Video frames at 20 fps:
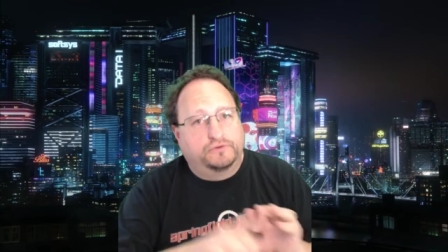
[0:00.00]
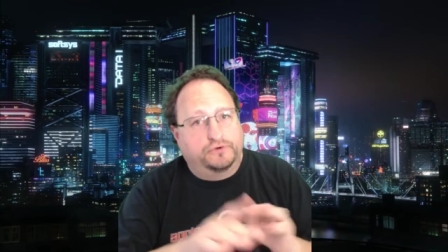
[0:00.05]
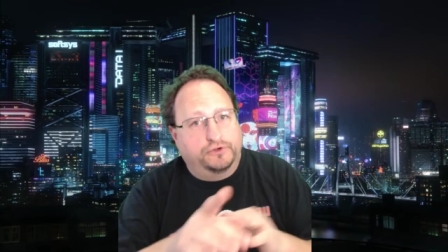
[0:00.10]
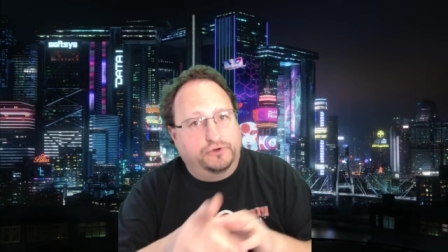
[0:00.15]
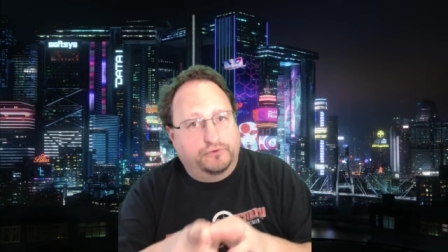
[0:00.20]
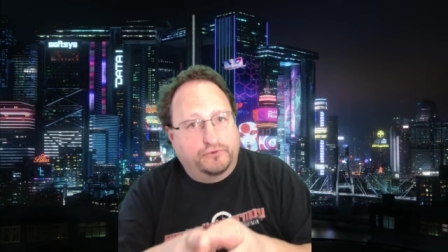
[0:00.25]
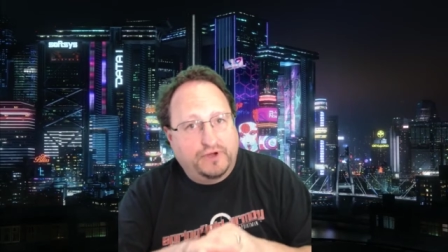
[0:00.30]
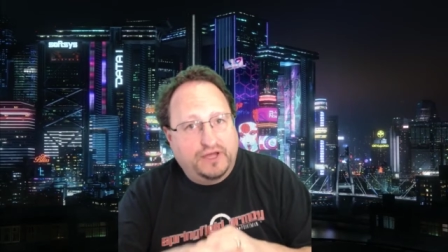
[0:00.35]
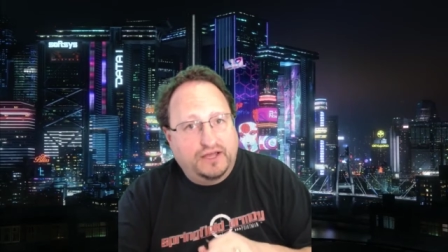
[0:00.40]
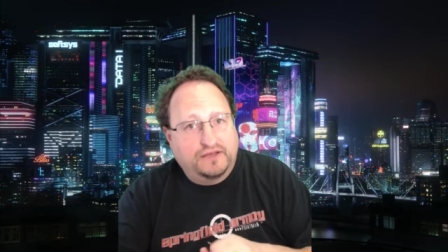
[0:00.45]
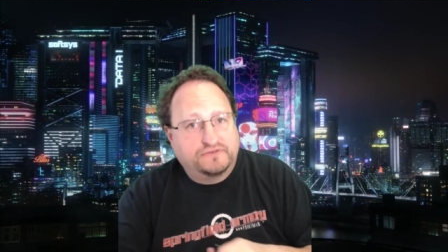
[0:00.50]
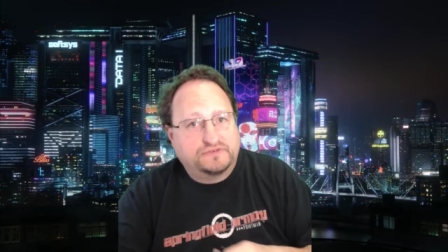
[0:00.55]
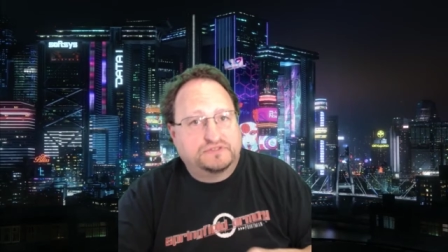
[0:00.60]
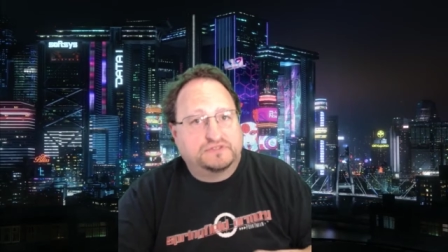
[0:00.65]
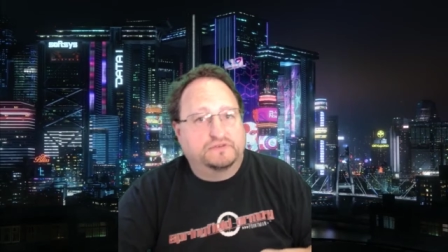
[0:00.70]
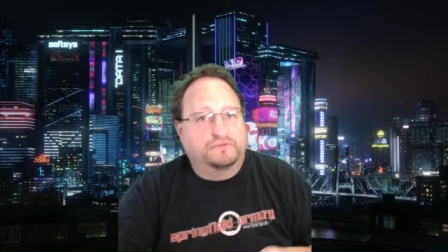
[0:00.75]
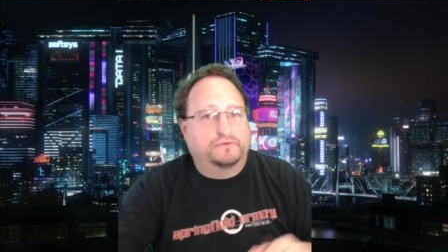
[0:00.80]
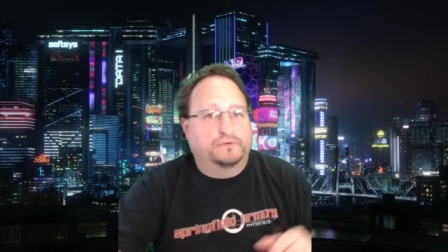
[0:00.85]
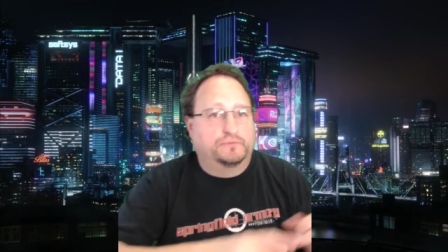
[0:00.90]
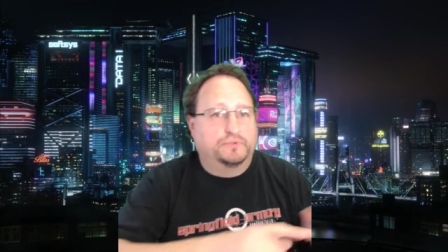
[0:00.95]
for your
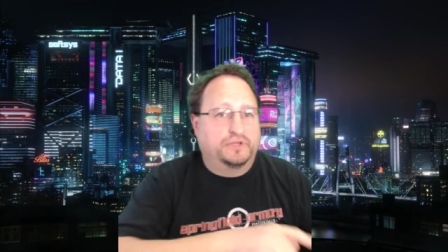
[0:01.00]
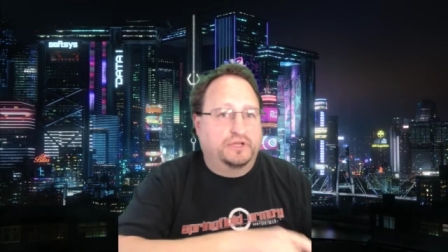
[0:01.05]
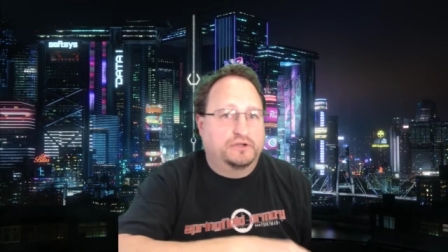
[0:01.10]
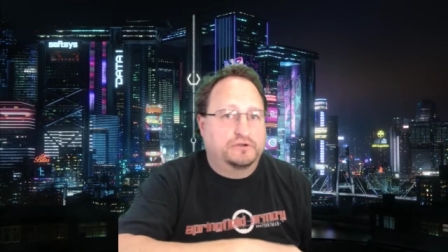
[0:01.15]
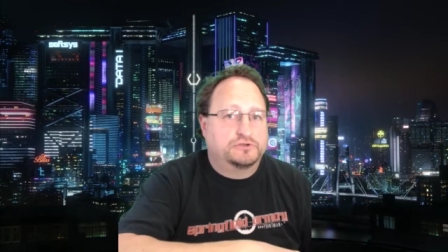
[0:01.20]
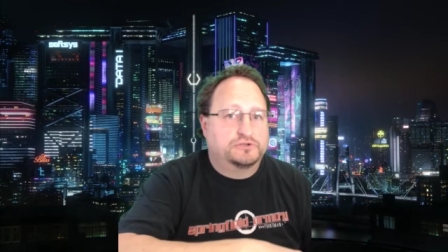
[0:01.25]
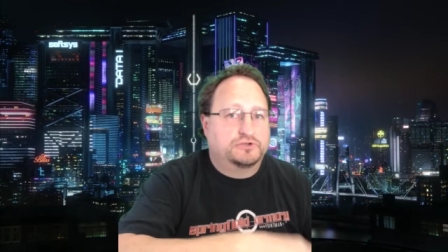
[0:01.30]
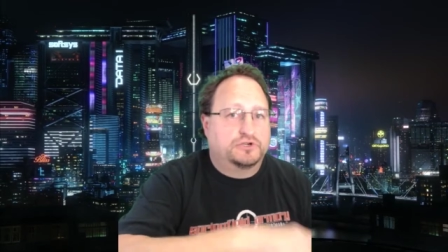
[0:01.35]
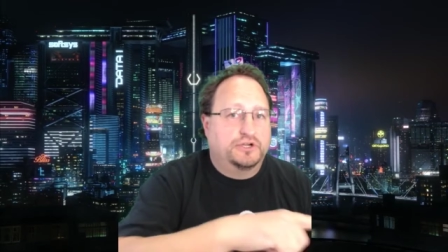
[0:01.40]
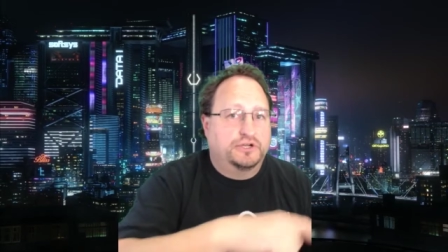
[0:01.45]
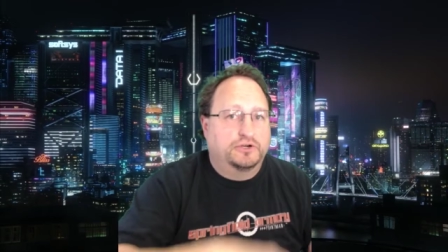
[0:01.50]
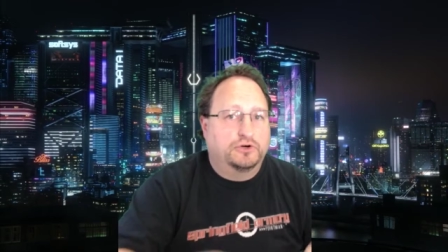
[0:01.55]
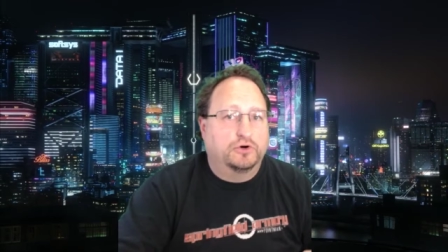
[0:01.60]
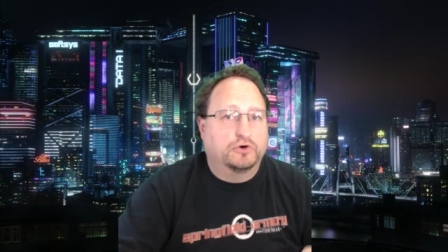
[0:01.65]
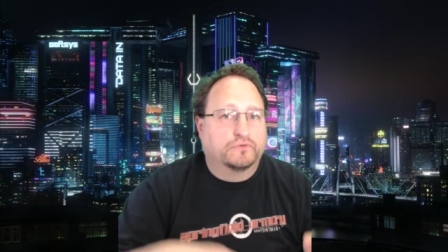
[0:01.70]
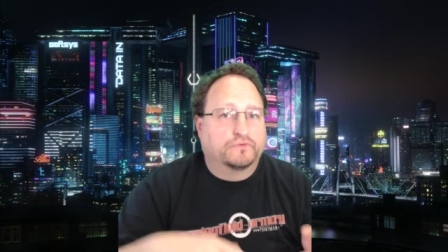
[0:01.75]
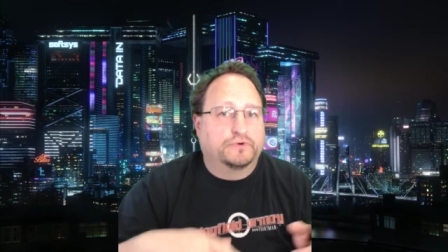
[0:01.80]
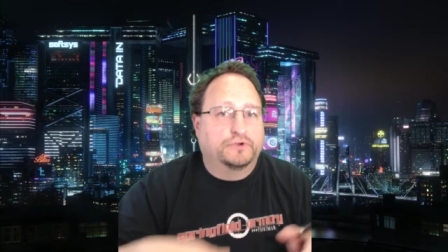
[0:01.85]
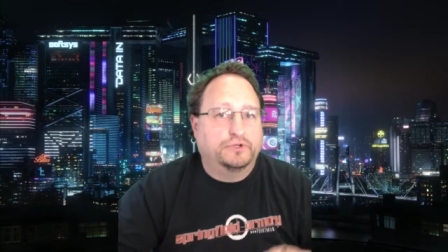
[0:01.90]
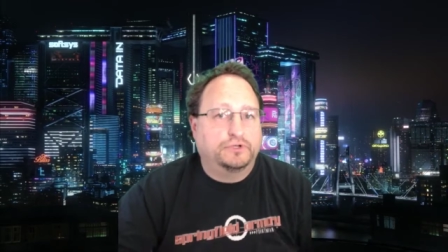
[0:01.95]
refs if your players try
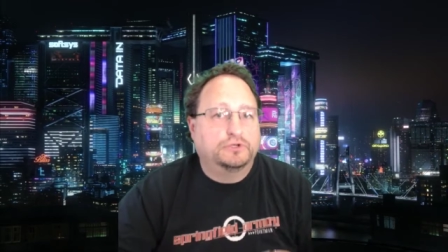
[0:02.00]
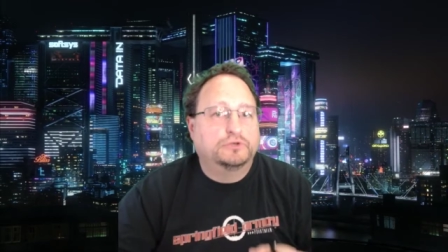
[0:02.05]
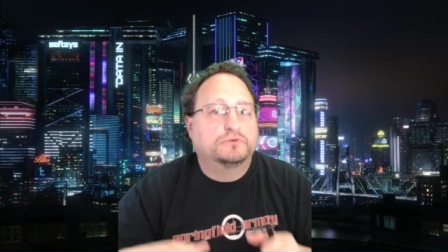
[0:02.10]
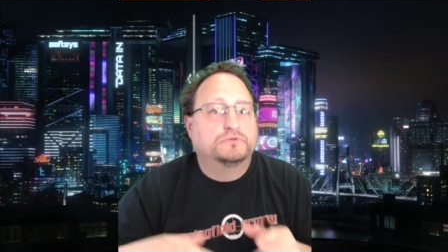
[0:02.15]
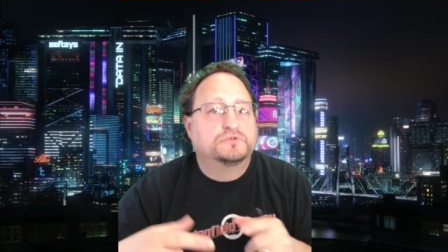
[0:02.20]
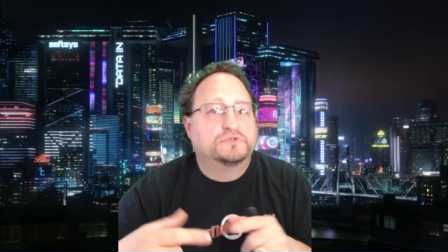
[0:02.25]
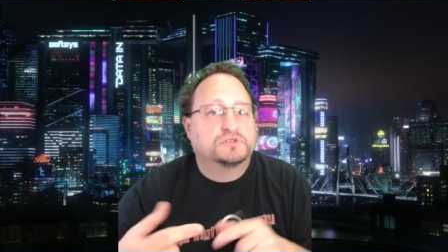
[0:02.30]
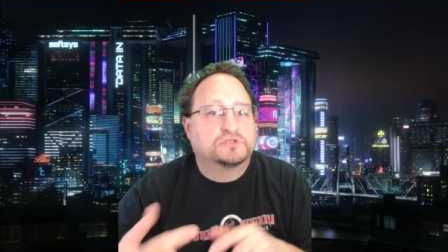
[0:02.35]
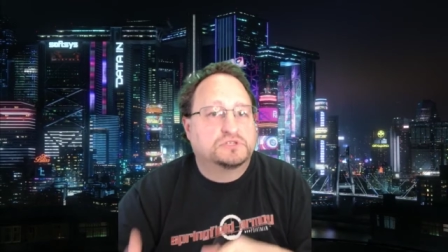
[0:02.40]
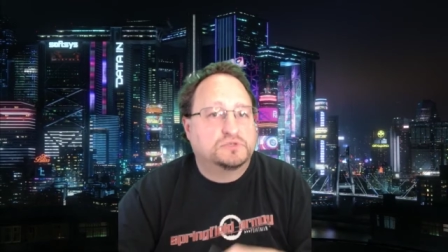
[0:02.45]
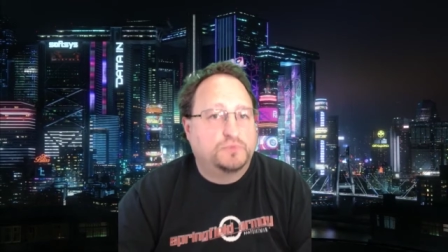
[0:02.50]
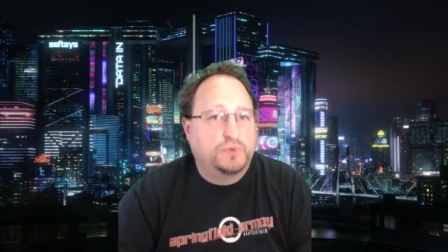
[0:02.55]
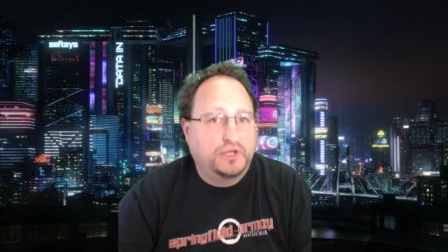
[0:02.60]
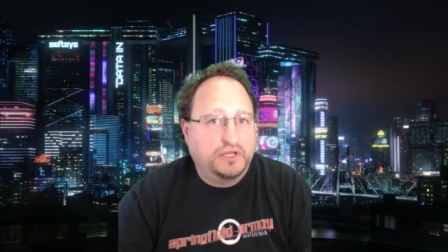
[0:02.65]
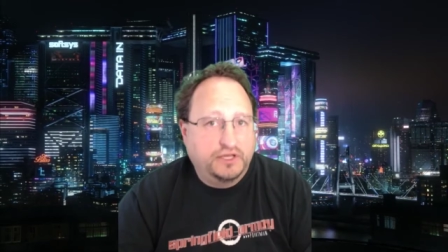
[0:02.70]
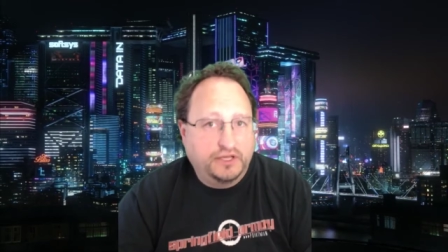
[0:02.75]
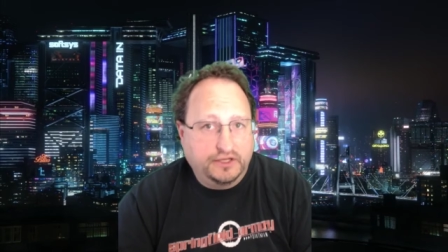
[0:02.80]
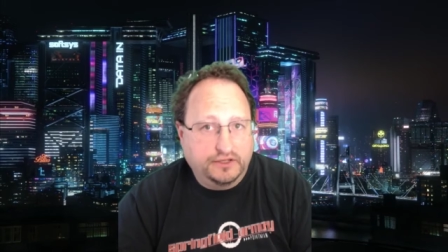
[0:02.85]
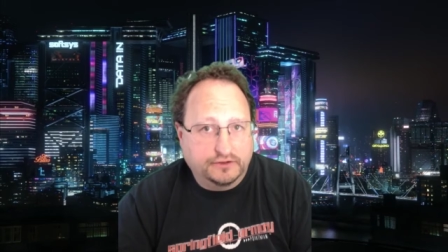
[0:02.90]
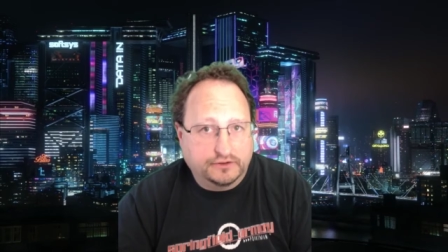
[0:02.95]
to overuse
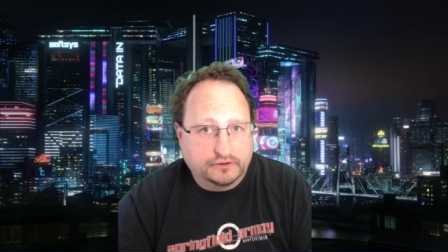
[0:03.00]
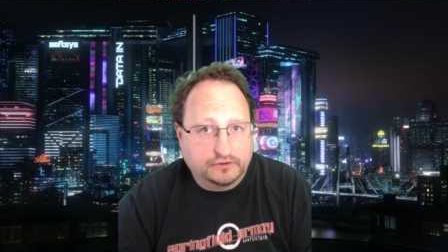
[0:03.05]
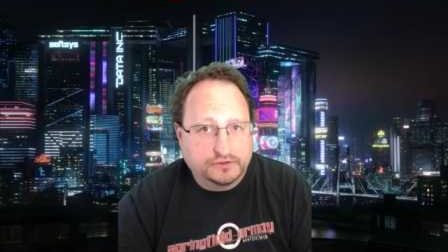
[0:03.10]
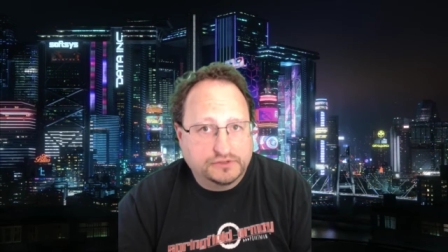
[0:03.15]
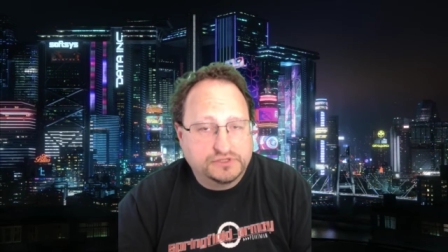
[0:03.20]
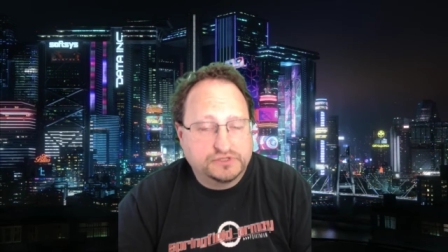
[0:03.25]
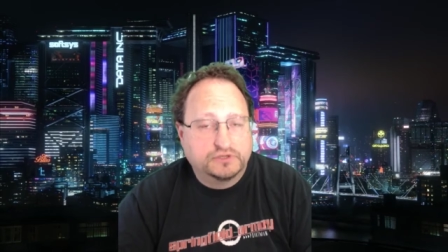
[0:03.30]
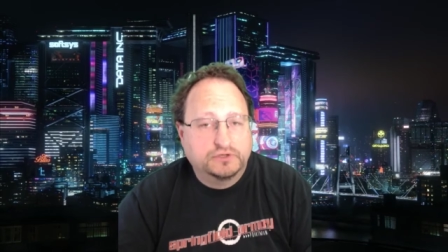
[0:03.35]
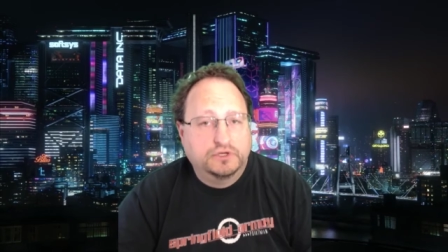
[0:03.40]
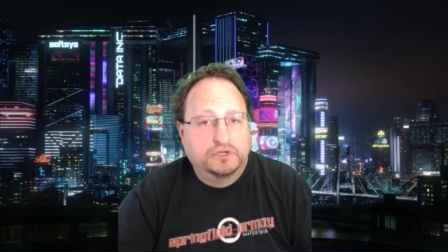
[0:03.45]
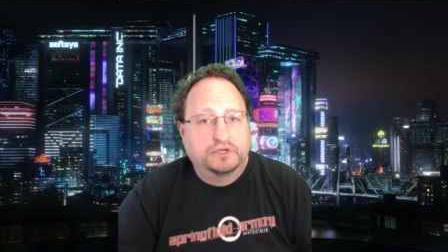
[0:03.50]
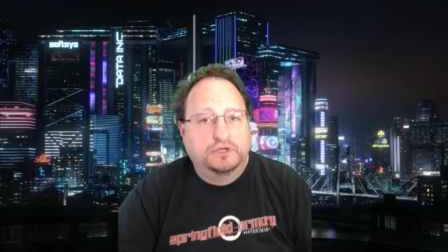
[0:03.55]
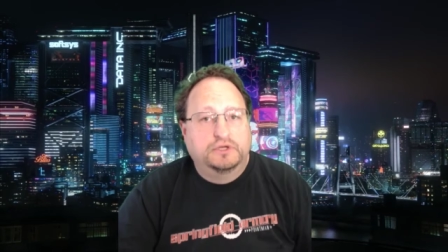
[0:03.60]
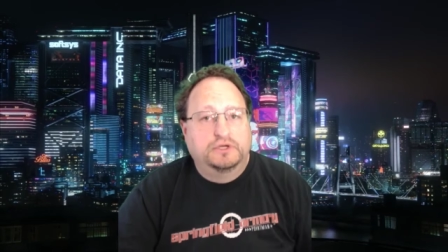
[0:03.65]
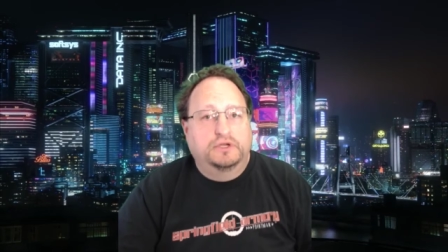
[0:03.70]
speed healers